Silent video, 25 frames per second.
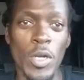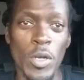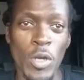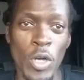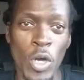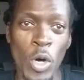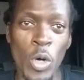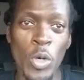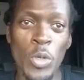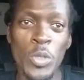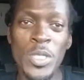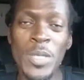
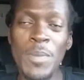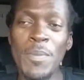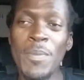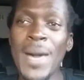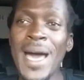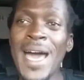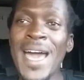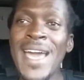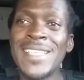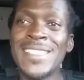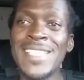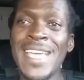goes and
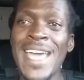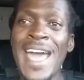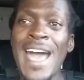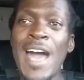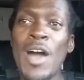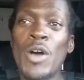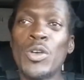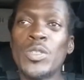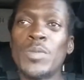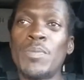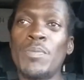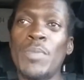buys a
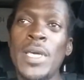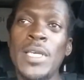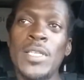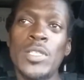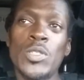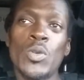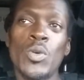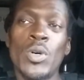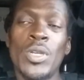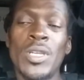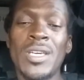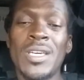house
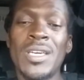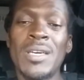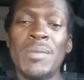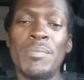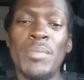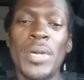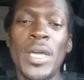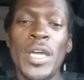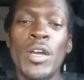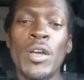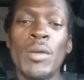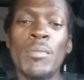based on the
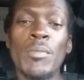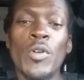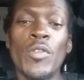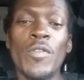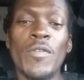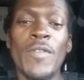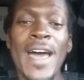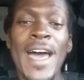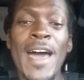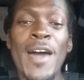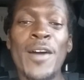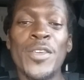comparable
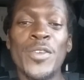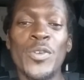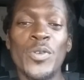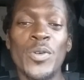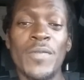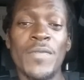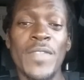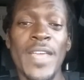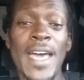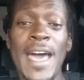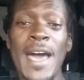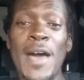value
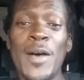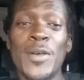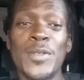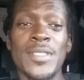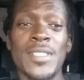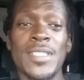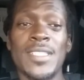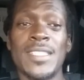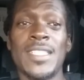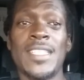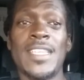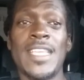of the
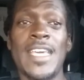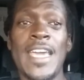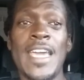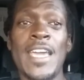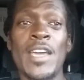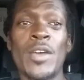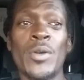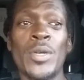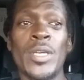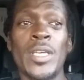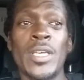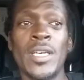houses in the
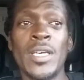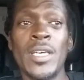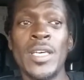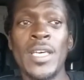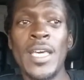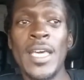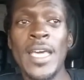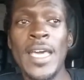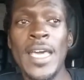area.